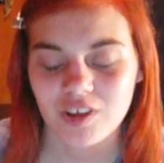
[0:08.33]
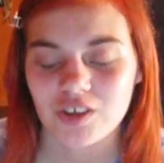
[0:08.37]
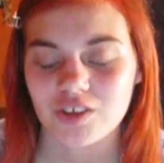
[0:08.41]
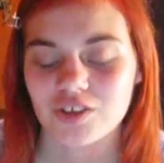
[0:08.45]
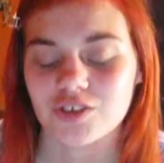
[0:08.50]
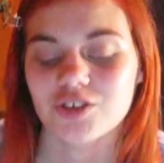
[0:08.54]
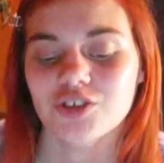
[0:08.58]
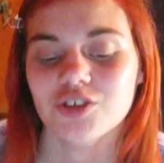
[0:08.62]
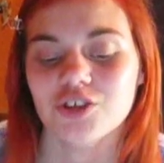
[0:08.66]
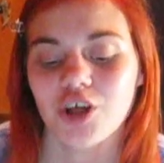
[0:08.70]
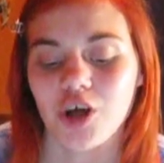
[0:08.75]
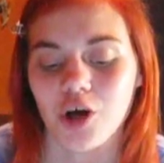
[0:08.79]

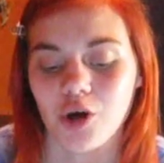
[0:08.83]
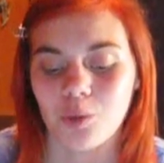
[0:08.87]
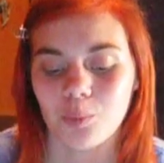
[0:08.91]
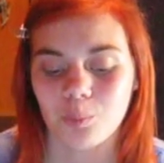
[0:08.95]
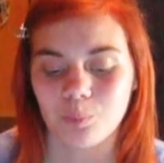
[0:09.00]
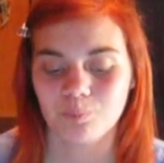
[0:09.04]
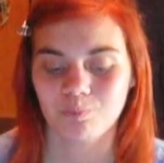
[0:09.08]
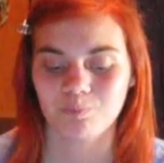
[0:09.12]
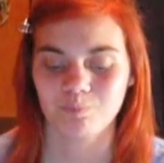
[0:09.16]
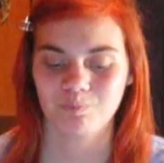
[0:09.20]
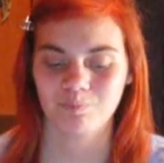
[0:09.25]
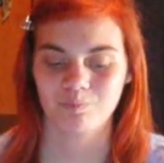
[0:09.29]
So,
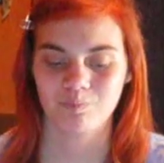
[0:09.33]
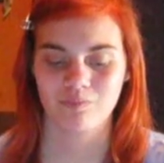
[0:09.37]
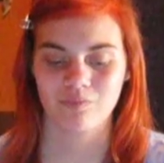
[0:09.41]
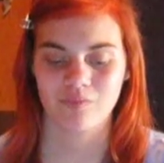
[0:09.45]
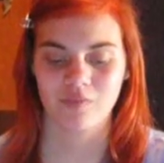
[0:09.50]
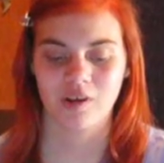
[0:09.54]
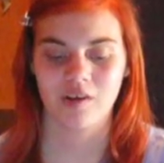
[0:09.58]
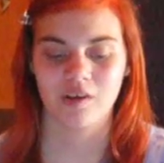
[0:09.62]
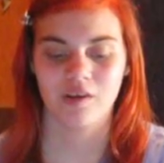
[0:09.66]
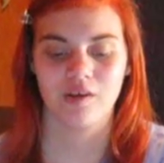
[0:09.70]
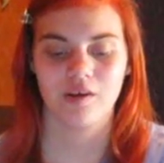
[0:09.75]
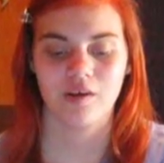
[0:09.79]

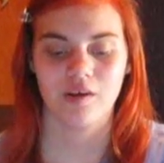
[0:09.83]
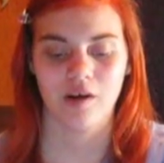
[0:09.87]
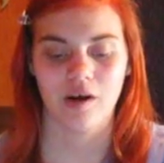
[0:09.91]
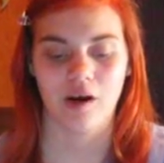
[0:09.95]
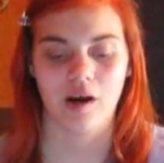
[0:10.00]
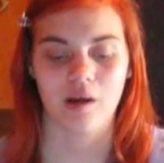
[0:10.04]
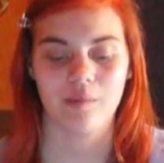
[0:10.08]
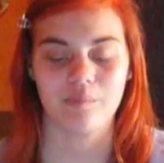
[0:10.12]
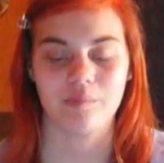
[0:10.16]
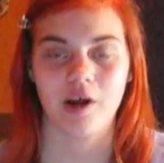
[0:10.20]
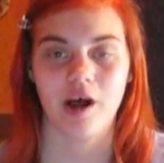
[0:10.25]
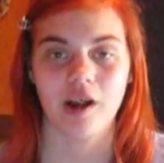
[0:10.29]

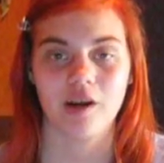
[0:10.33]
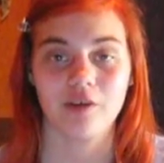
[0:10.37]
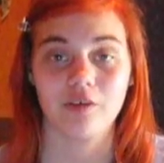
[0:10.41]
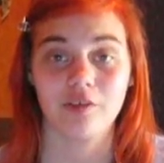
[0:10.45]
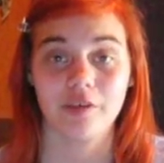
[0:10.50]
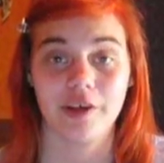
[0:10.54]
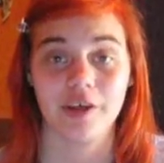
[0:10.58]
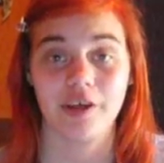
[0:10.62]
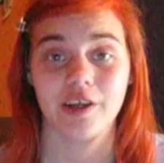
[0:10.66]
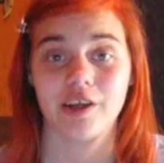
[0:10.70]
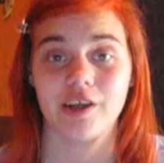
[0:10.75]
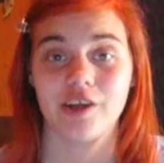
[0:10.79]
I'm not
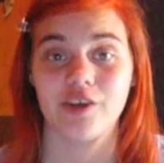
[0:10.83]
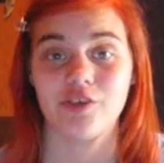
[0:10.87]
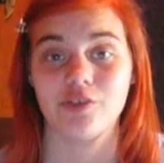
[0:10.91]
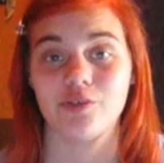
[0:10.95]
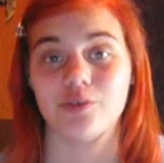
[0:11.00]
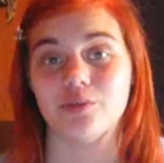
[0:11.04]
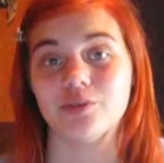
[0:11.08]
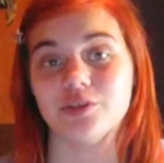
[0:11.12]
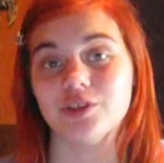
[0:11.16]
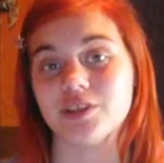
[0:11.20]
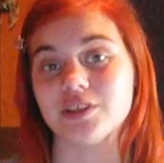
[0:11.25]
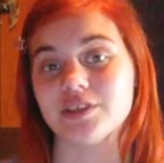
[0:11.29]
only going to
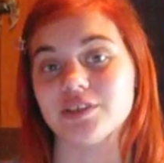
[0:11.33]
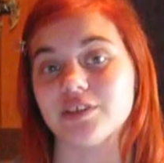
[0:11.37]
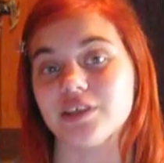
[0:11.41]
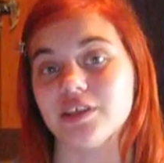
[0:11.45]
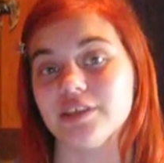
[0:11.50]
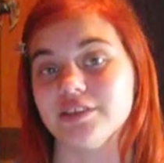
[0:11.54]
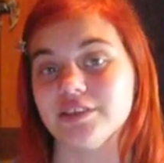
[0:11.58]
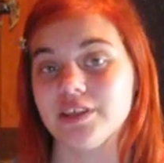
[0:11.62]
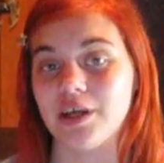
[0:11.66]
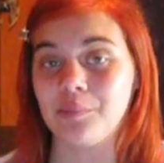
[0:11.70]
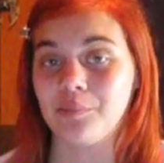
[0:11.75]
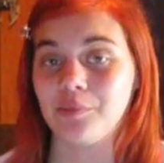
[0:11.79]
do just a
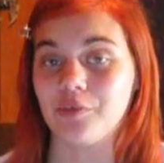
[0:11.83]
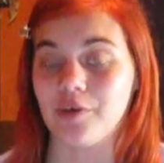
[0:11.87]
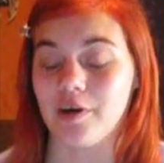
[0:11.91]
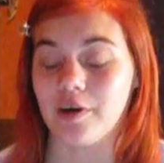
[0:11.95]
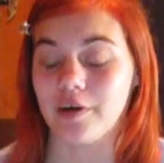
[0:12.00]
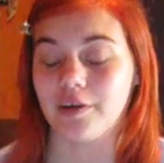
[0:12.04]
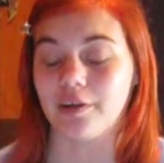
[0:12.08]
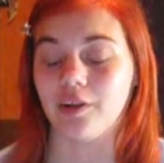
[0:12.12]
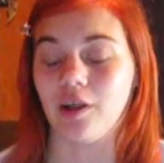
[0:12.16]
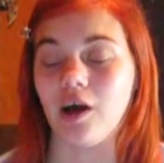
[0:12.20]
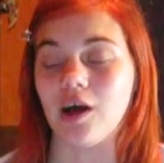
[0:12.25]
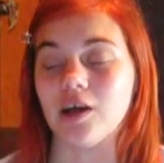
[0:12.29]

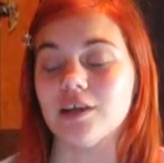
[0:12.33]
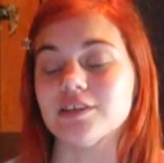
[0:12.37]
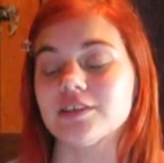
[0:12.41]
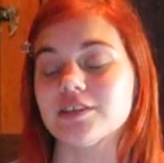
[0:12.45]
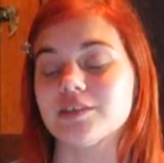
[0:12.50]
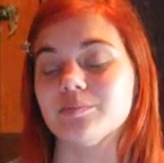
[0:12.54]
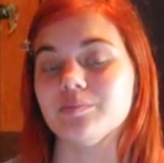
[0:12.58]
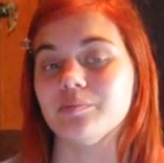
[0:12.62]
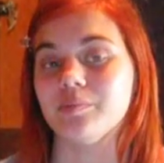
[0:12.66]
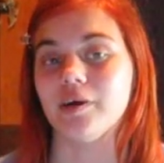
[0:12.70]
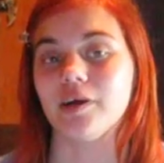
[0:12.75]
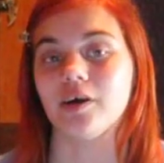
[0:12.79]
temporary loss,
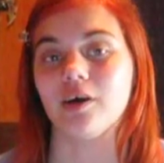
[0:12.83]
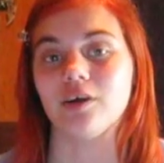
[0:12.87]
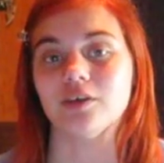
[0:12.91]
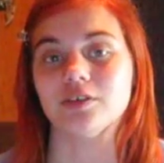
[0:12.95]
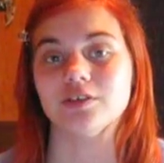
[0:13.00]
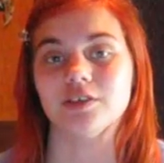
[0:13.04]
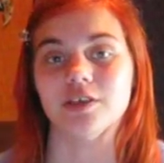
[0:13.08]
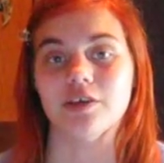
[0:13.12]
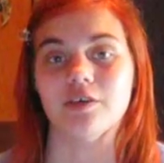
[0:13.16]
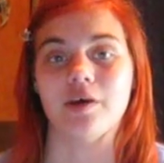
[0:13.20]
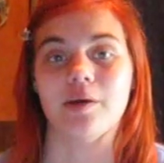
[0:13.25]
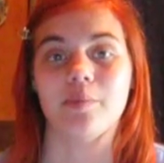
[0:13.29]
but
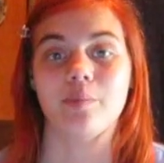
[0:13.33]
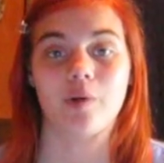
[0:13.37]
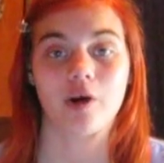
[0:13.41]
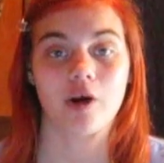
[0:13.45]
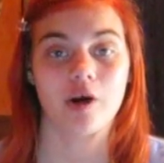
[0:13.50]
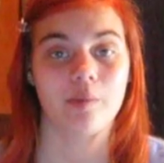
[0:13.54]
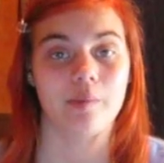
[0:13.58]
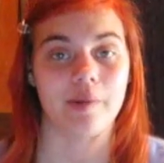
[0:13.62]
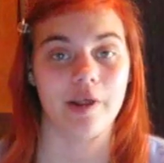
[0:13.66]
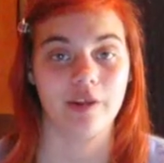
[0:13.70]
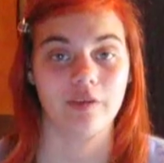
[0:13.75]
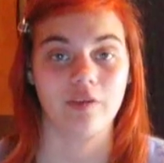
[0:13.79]
also a
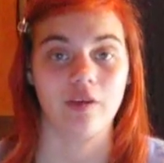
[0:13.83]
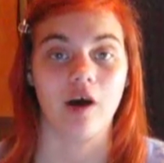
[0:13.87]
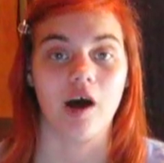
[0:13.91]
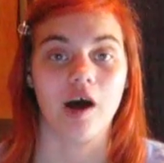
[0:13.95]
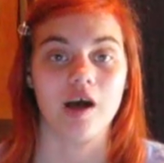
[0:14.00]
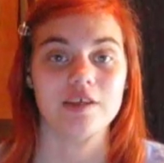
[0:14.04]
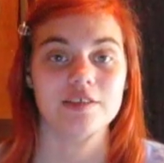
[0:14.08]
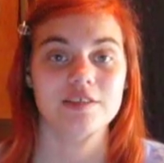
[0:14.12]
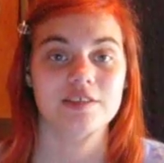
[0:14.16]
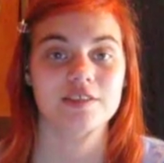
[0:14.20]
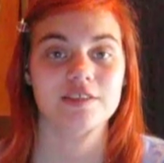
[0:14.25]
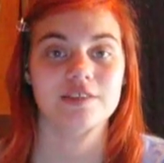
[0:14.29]
permanent
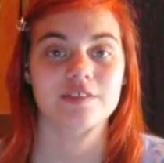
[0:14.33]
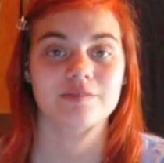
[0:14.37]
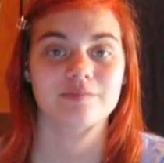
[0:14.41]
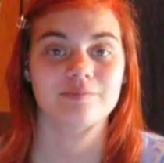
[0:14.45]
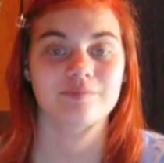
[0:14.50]
loss.